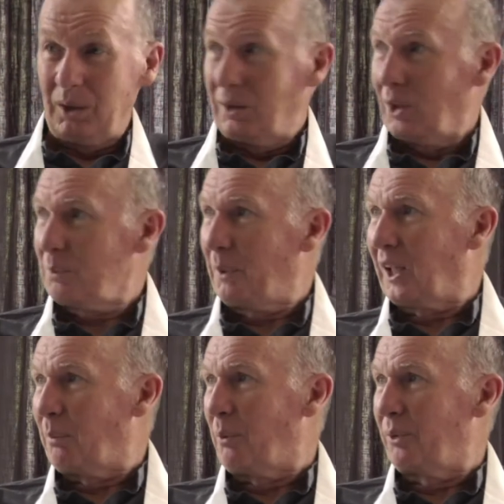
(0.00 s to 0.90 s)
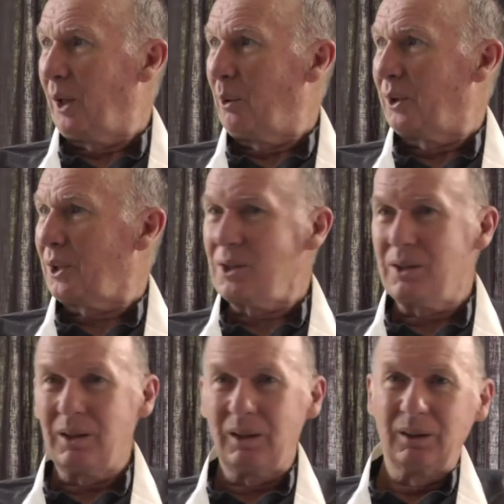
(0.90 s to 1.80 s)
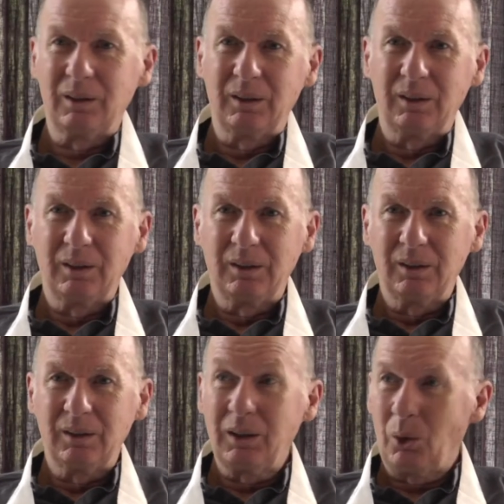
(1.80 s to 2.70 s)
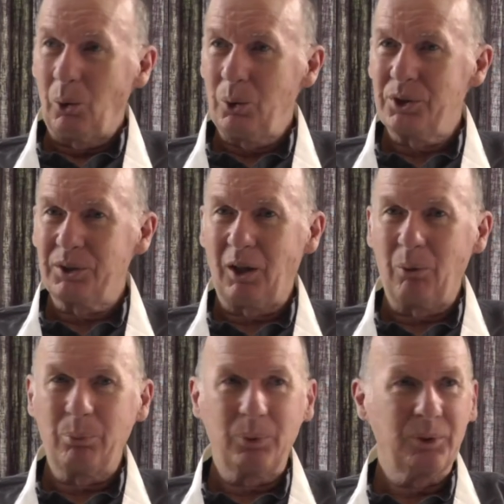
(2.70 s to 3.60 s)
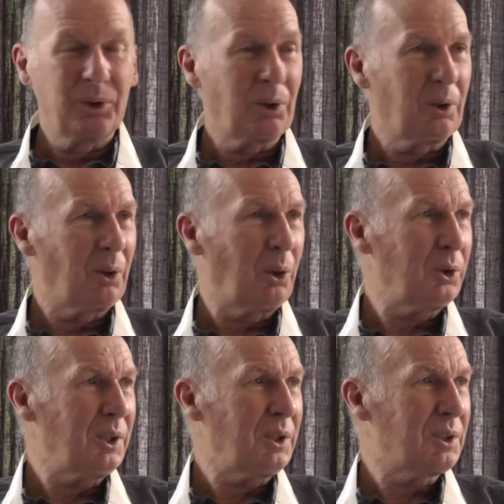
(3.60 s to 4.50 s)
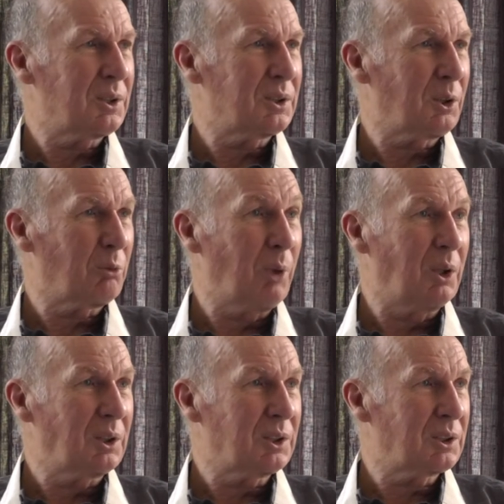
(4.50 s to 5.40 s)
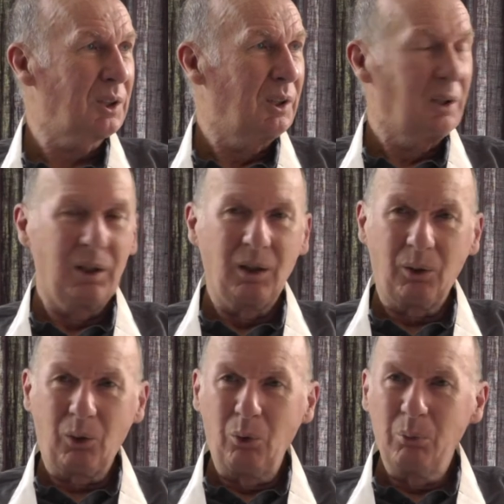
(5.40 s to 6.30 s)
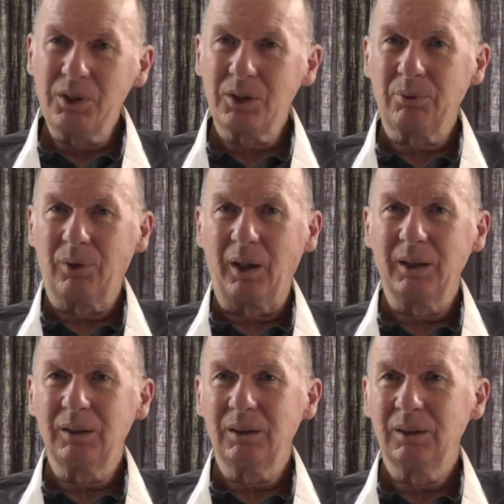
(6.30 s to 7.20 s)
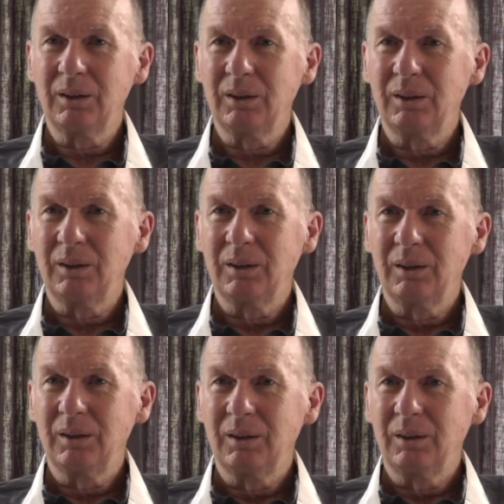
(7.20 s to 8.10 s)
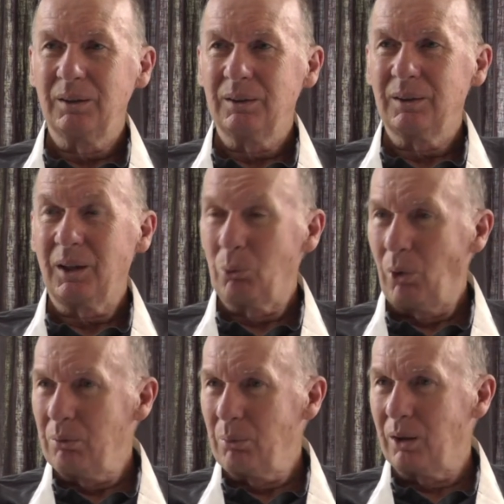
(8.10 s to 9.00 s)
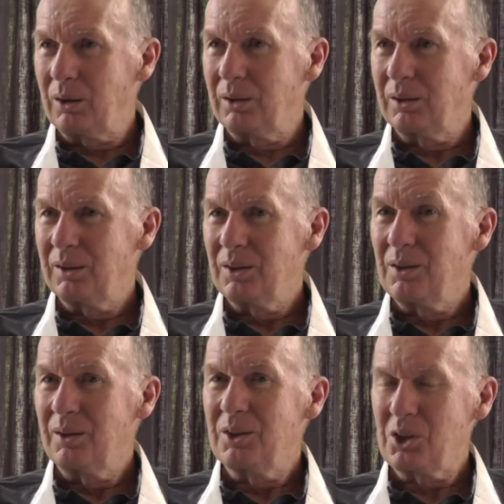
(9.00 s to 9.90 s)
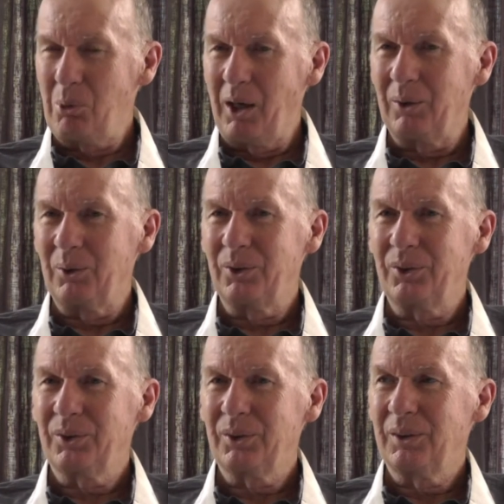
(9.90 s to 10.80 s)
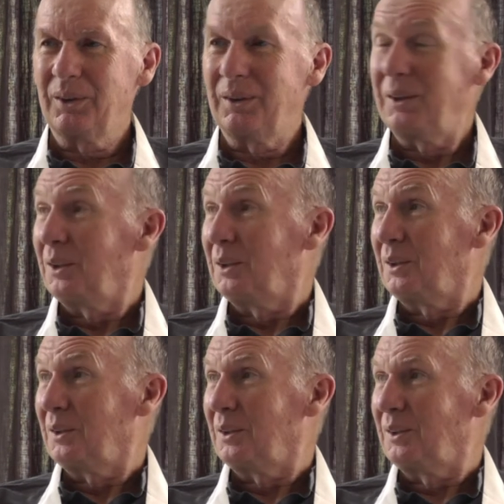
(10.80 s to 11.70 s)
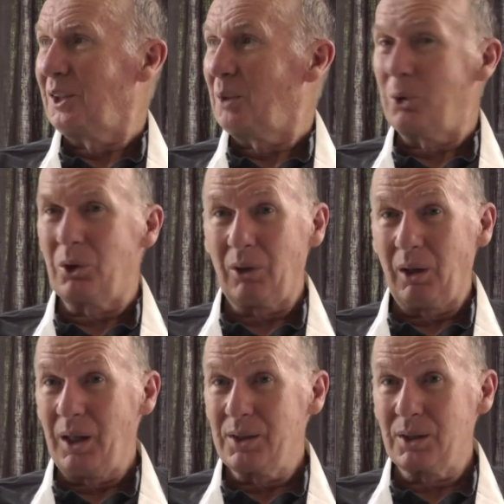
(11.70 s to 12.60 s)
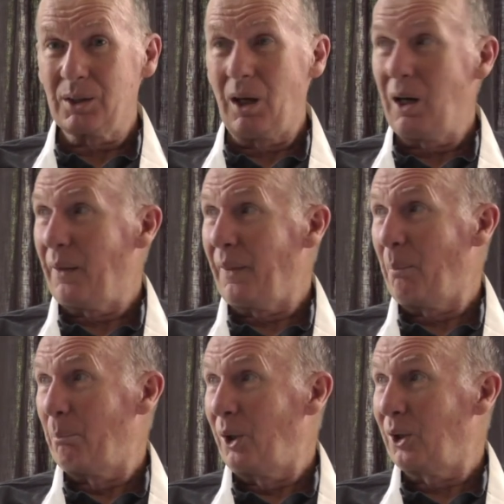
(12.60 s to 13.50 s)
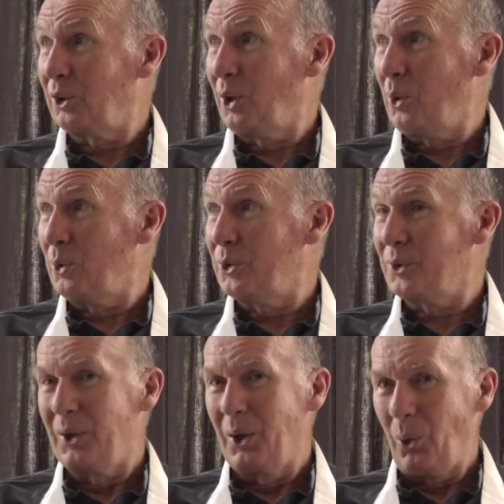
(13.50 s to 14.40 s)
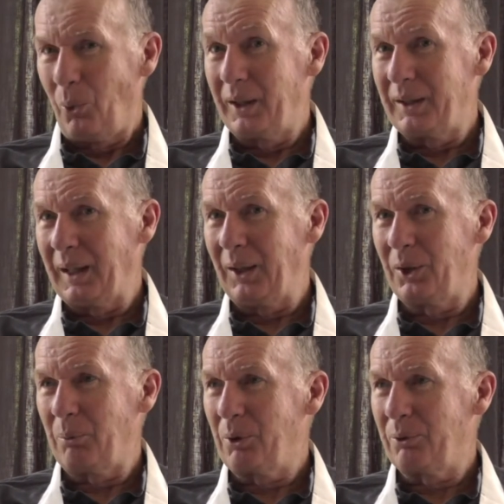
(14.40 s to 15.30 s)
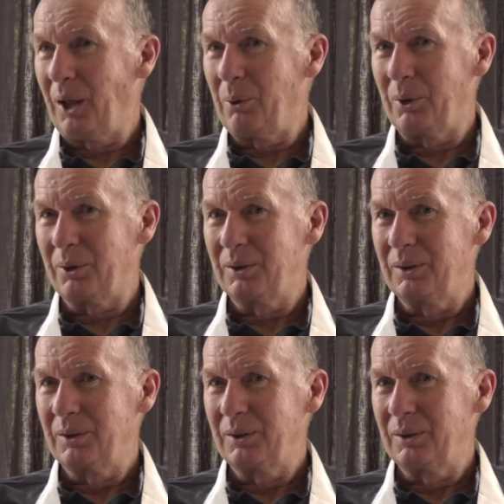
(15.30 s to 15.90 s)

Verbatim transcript: He does pick up a flower, doesn't he? And he holds it up, and the audience of monks are all mystified. And one monk smiles. And then the Buddha realizes, ah, that monk knows why I held up the flower.